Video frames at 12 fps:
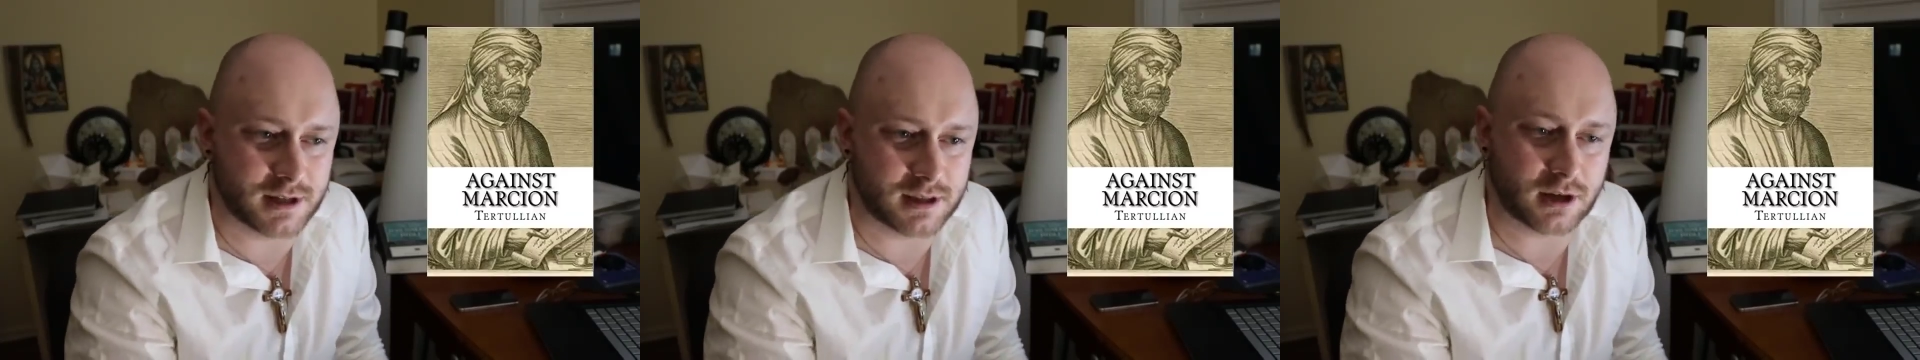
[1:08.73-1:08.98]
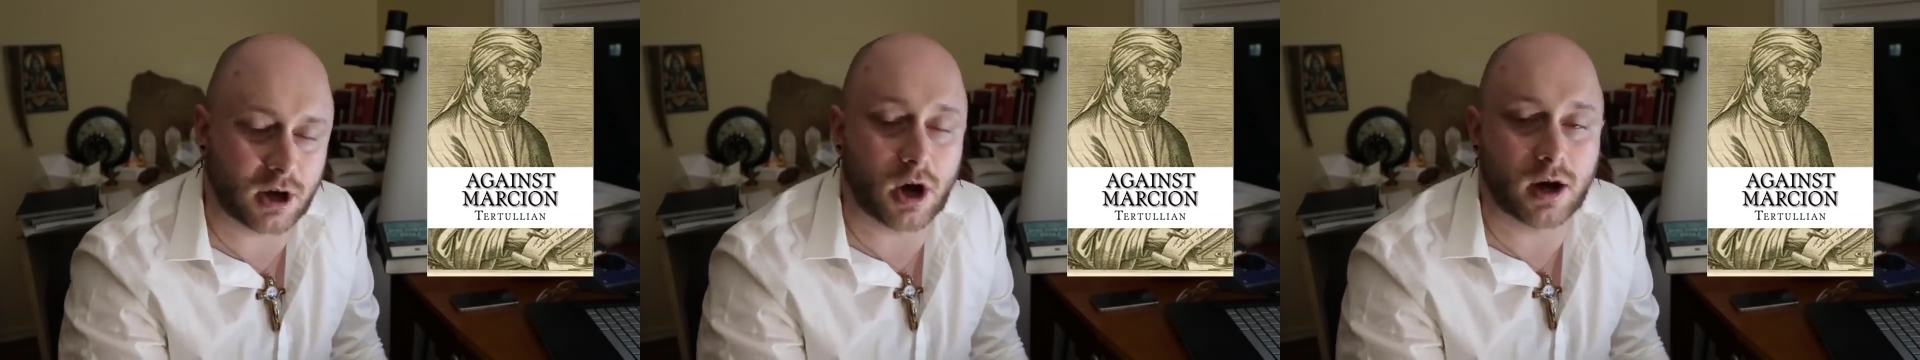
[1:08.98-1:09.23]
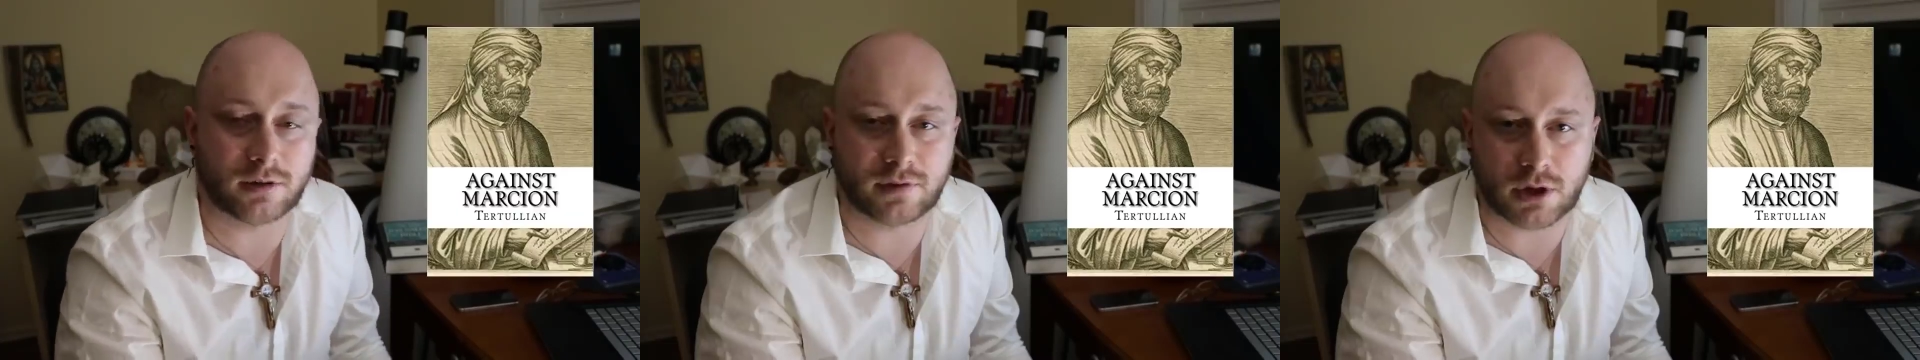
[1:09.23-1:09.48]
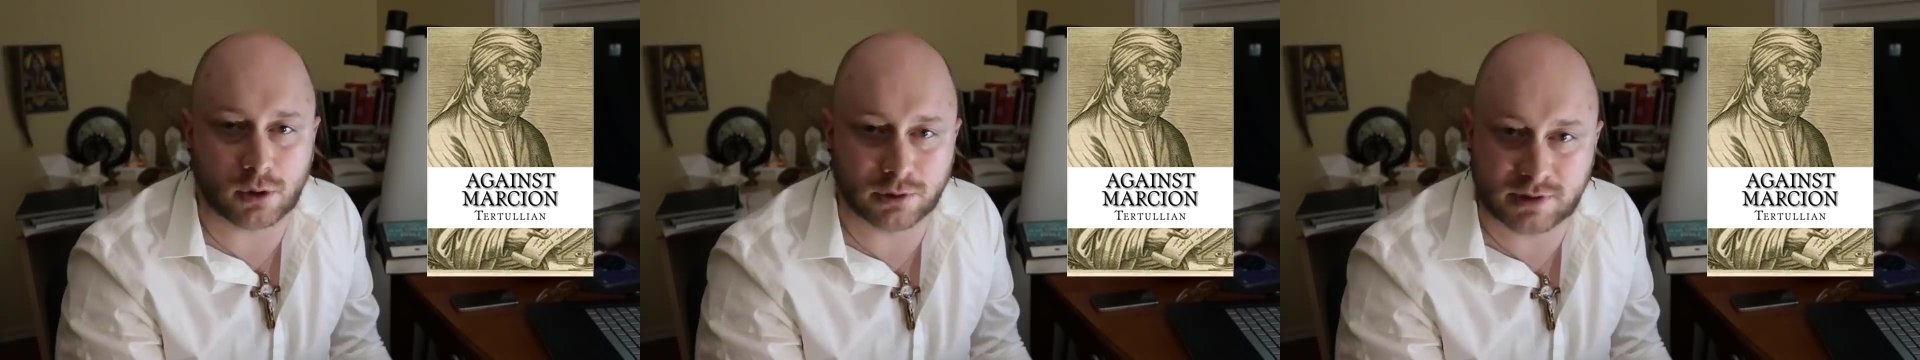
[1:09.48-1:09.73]
that the God of
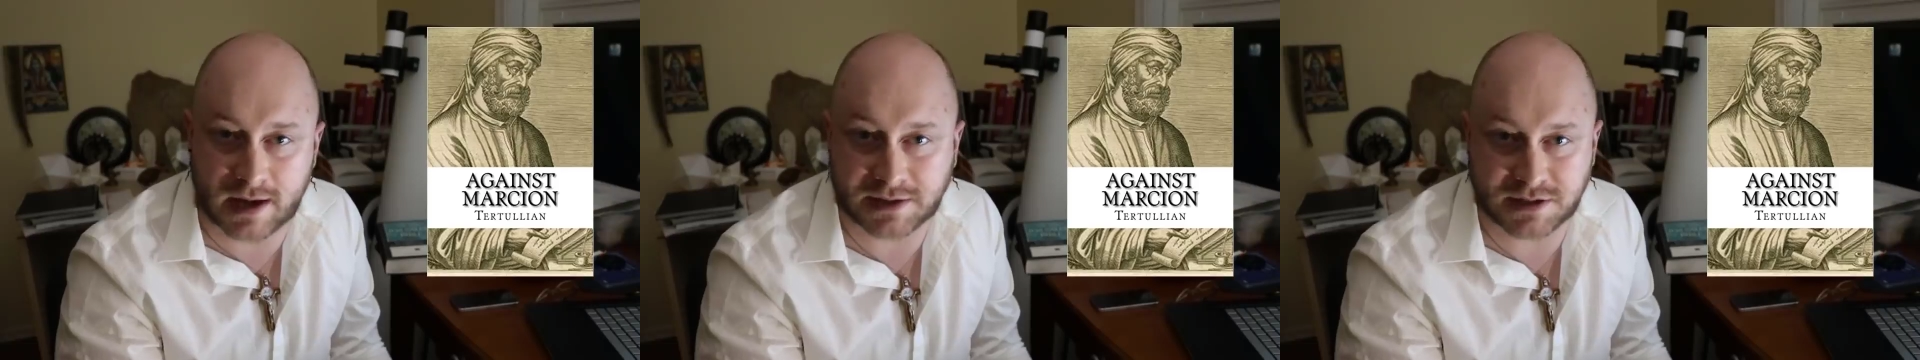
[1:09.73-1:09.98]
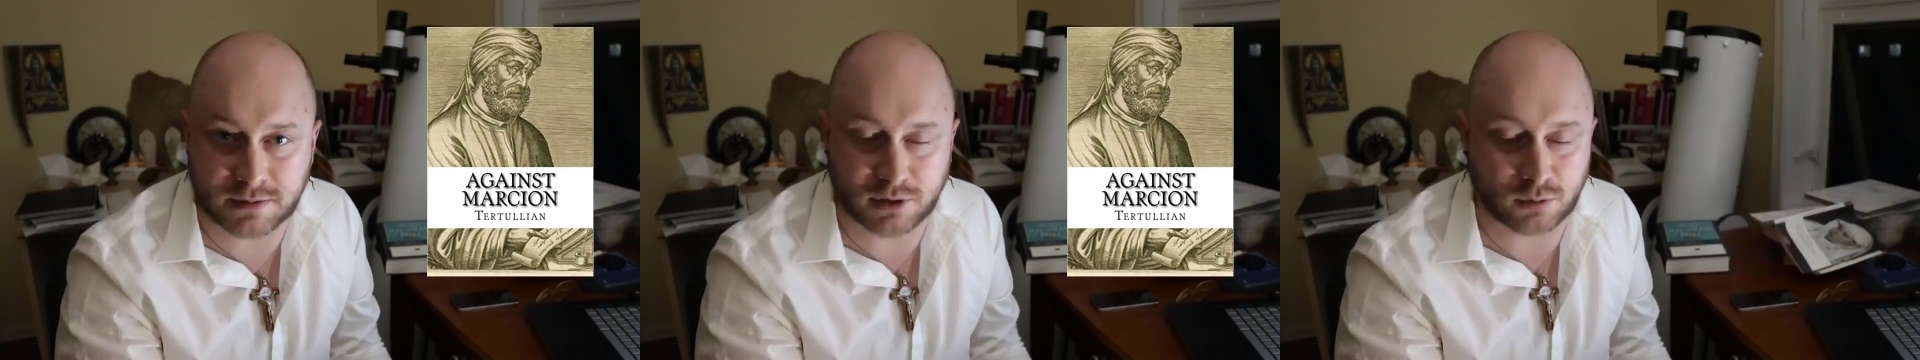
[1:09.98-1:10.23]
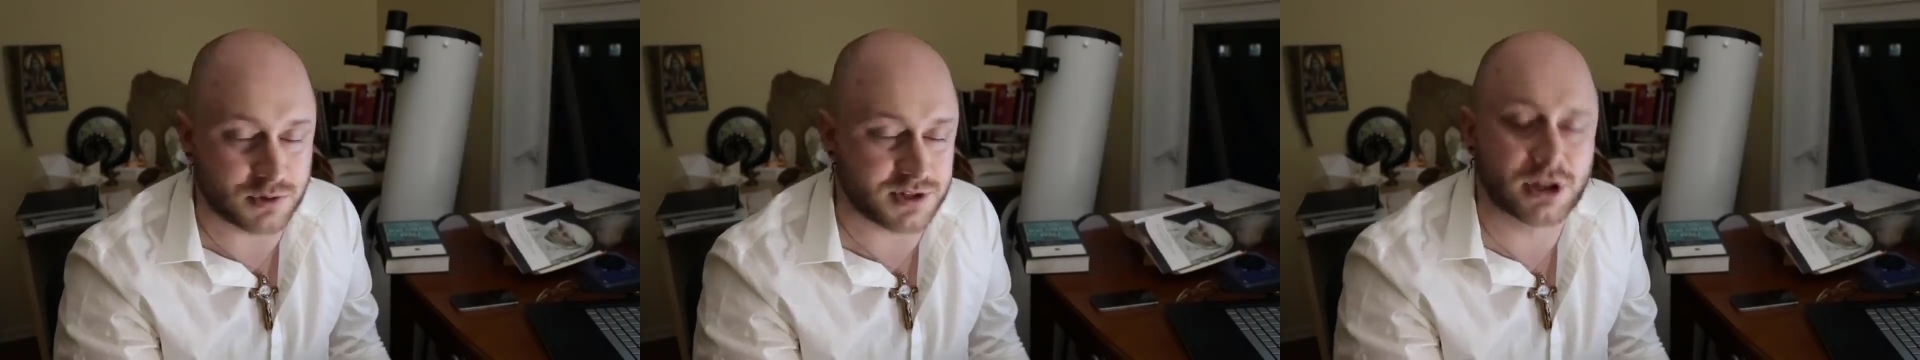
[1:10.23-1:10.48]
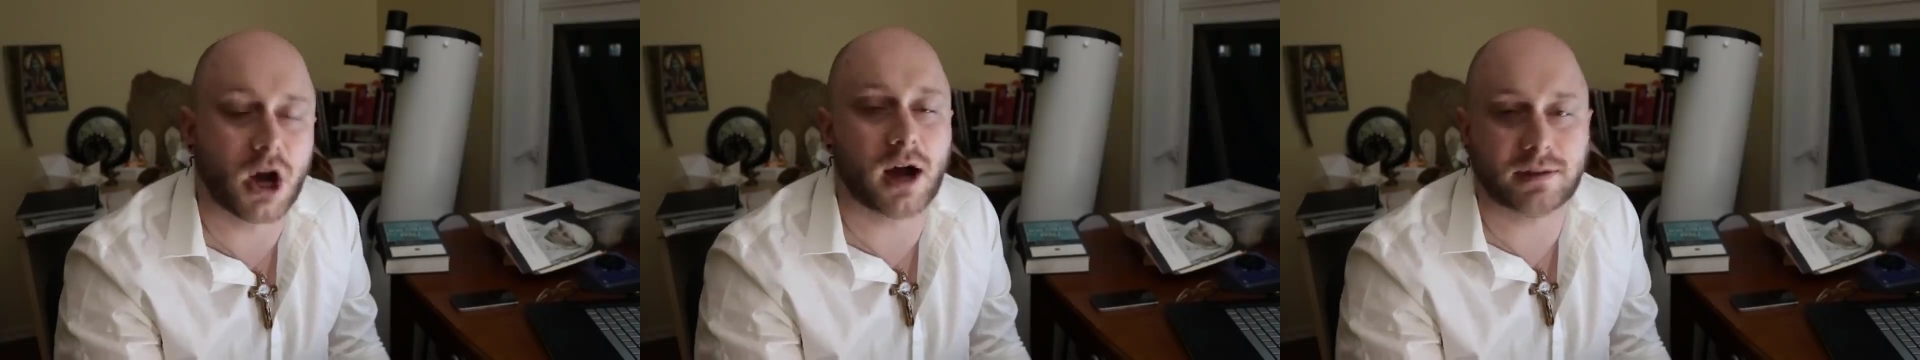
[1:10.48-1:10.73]
the Old Testament was
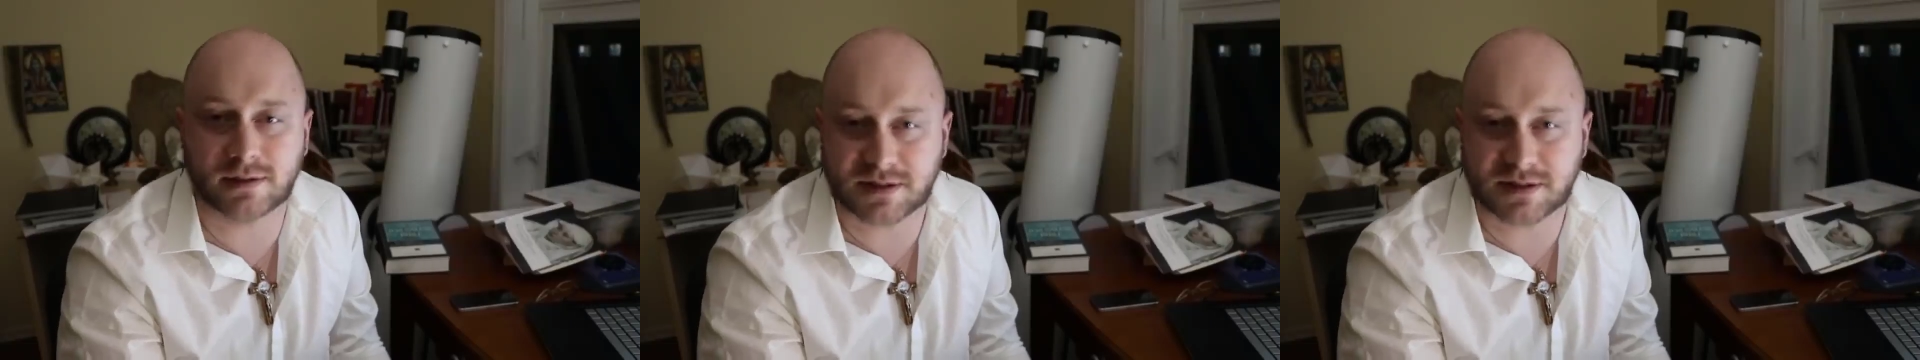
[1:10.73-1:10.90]
not